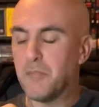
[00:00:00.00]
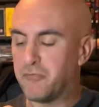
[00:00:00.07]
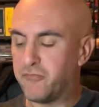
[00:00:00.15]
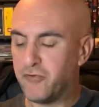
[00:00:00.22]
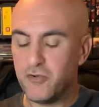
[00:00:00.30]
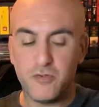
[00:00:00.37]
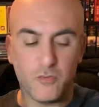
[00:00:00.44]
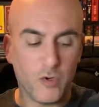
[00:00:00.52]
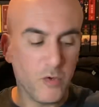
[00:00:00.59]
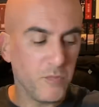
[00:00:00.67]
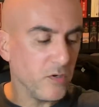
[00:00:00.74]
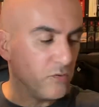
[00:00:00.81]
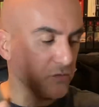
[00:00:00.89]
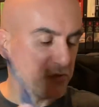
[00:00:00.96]
prefer the
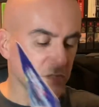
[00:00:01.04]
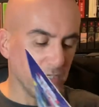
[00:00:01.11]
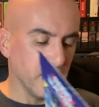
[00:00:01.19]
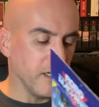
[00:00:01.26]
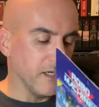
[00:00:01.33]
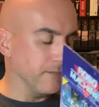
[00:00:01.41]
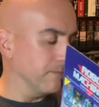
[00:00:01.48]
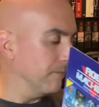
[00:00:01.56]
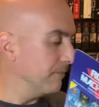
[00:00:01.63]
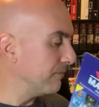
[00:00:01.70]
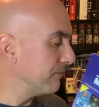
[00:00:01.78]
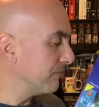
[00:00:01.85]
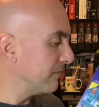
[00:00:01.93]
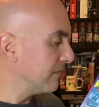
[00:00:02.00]
Robos
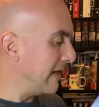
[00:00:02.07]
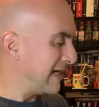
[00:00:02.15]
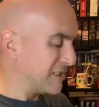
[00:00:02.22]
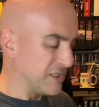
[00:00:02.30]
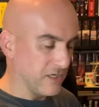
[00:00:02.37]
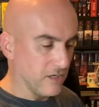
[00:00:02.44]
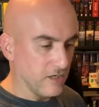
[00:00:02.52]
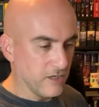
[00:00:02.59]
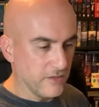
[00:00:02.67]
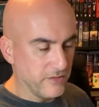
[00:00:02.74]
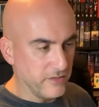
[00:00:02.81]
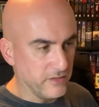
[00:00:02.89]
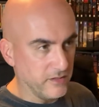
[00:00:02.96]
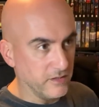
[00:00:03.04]
actually on
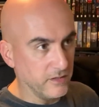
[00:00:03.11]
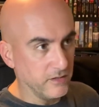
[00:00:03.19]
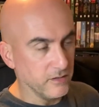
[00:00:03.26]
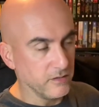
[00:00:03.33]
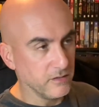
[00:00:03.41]
the